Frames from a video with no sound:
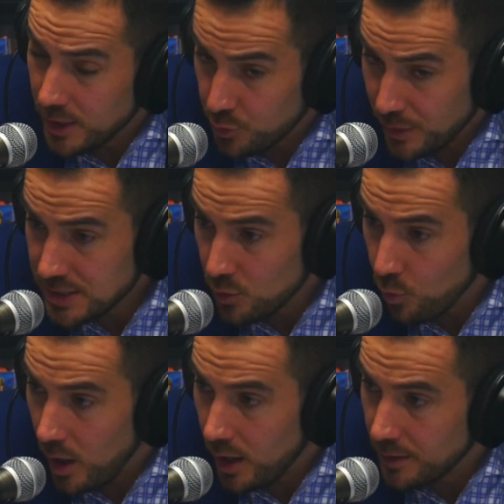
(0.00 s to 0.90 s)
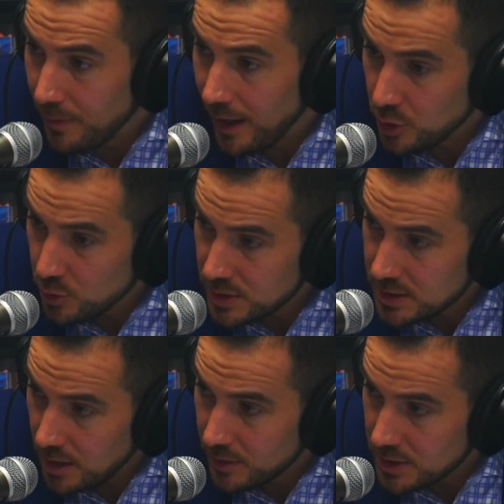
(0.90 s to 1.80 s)
his recent one about
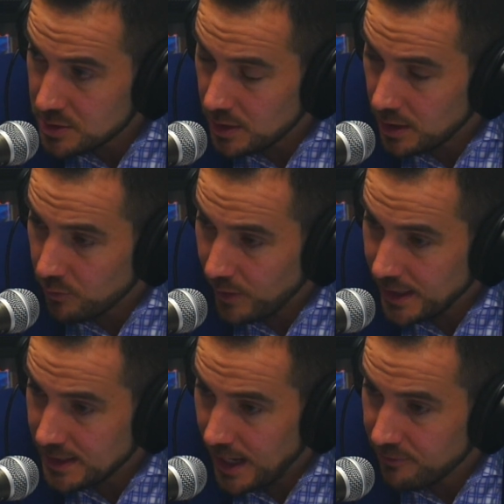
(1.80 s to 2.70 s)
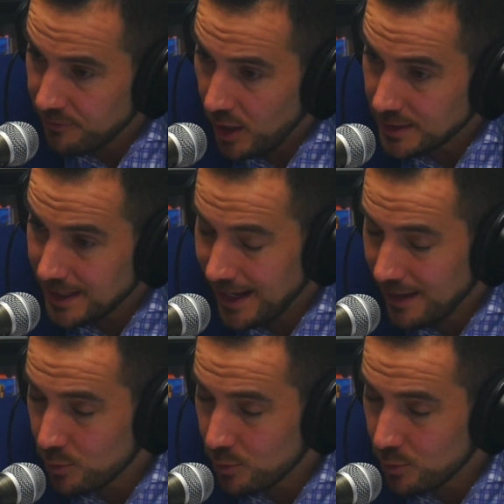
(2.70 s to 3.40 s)
using some of this rainy day fund.